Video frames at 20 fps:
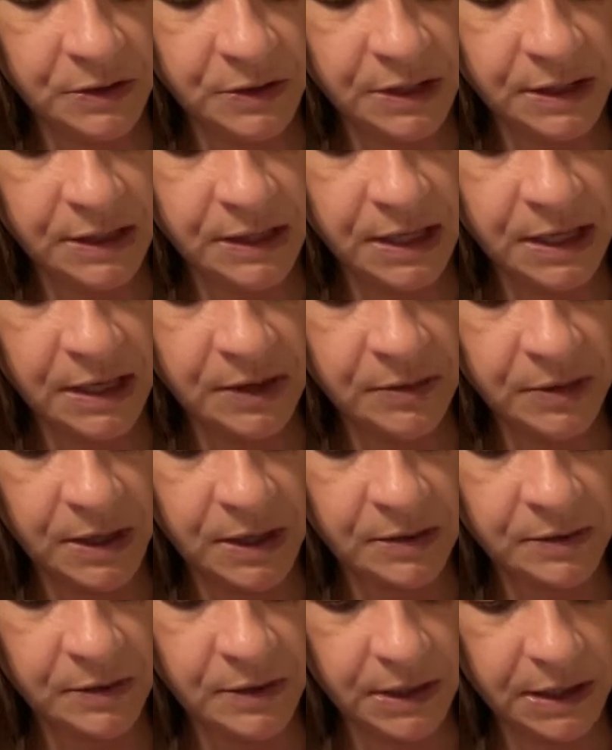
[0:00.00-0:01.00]
anything where
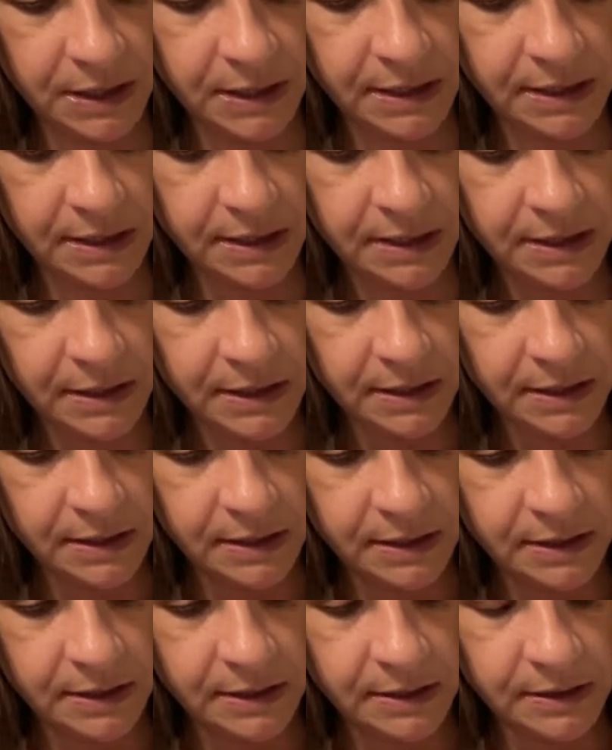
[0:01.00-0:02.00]
I'd really
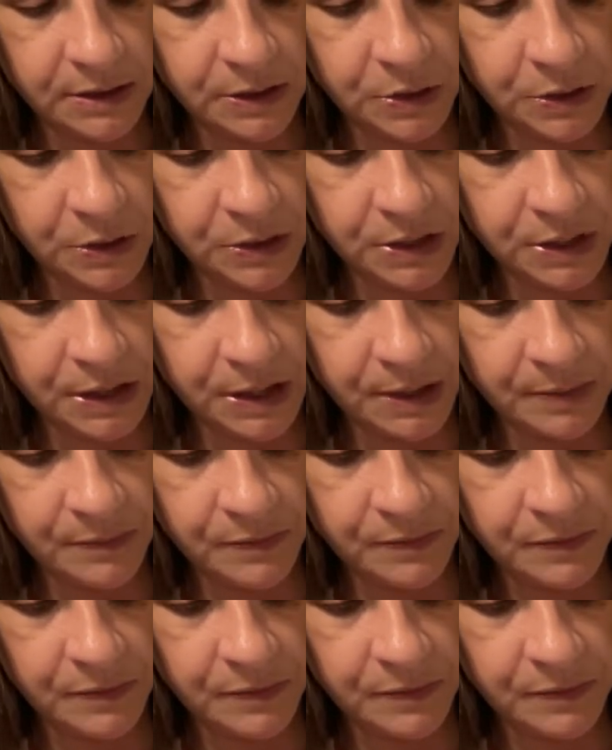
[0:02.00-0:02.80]
skirt it up.